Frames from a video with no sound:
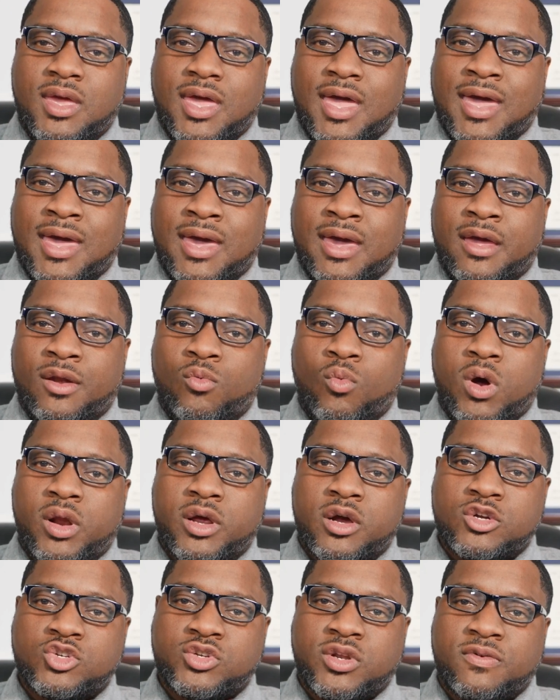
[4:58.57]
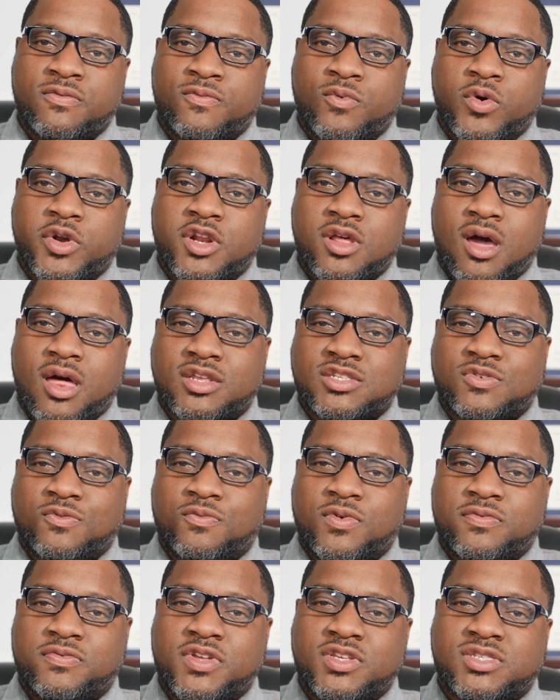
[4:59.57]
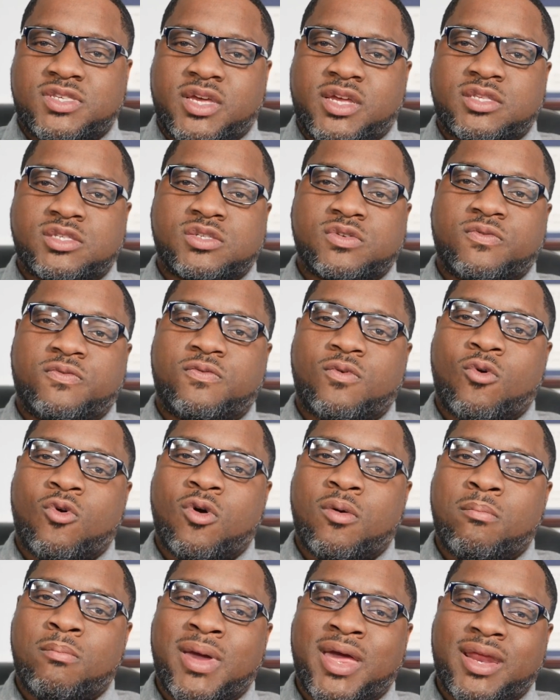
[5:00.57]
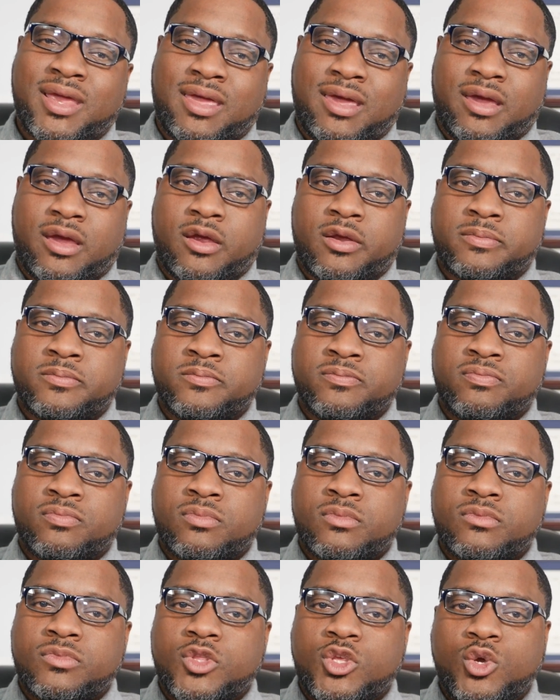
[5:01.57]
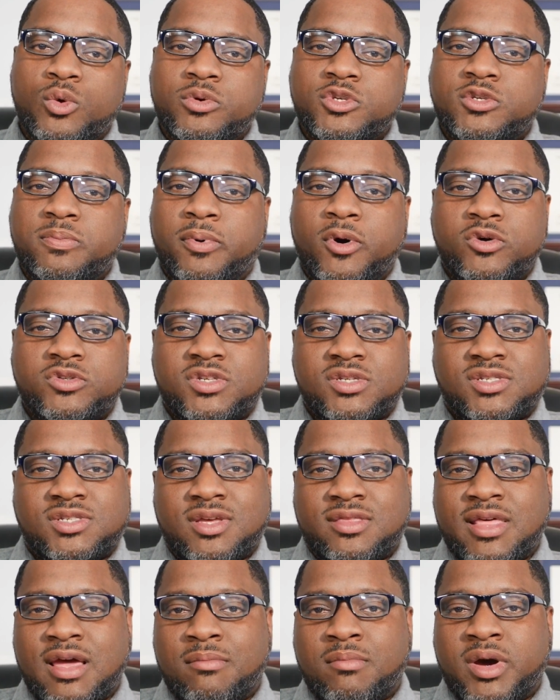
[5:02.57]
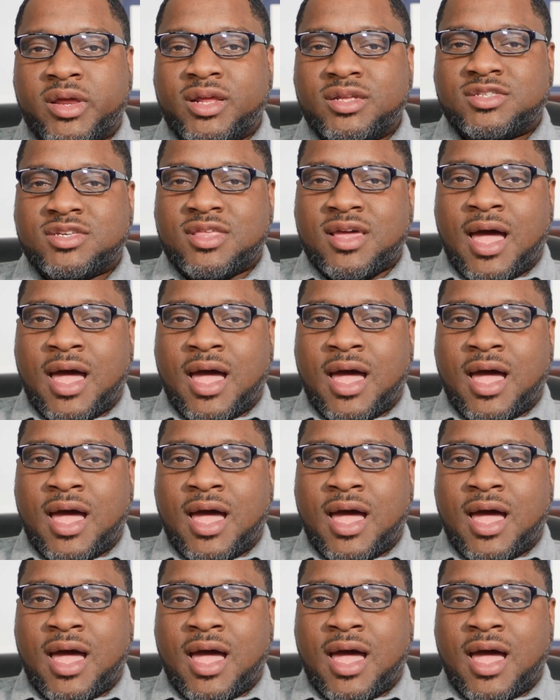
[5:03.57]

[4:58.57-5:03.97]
and $140.50 for Medicare. You were supposed to send that money to the